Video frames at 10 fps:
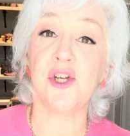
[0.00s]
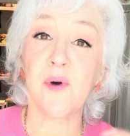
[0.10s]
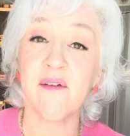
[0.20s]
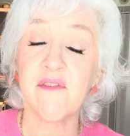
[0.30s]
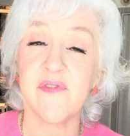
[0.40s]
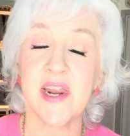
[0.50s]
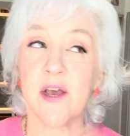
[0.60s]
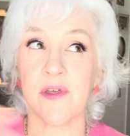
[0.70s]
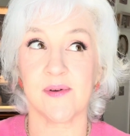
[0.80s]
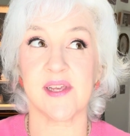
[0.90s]
I do have a
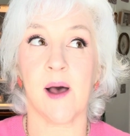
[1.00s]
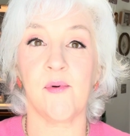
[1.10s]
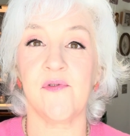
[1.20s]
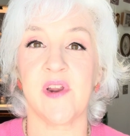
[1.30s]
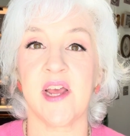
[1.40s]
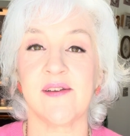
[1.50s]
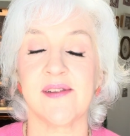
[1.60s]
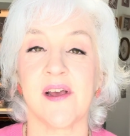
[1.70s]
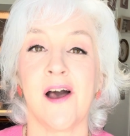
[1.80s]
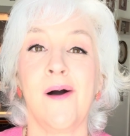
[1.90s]
video that was a couple of videos
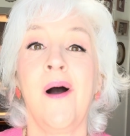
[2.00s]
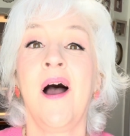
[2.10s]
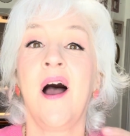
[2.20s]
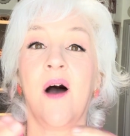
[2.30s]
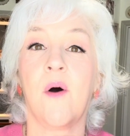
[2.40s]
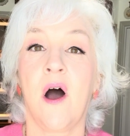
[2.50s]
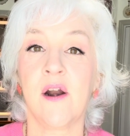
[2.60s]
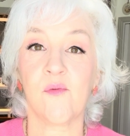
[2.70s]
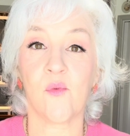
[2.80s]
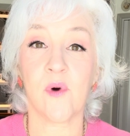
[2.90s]
ago
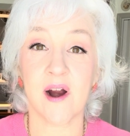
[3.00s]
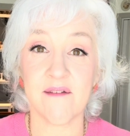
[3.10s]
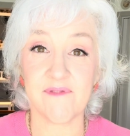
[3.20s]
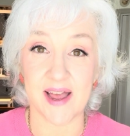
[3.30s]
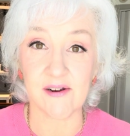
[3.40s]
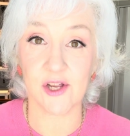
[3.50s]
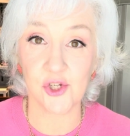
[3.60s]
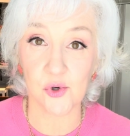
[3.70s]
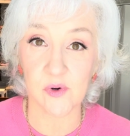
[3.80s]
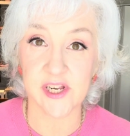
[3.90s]
on where I found a
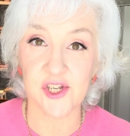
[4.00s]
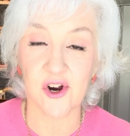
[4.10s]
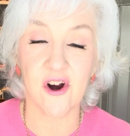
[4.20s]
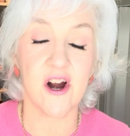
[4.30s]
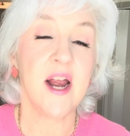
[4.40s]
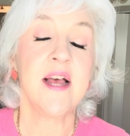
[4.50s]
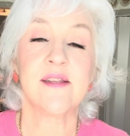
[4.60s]
jewelry jar.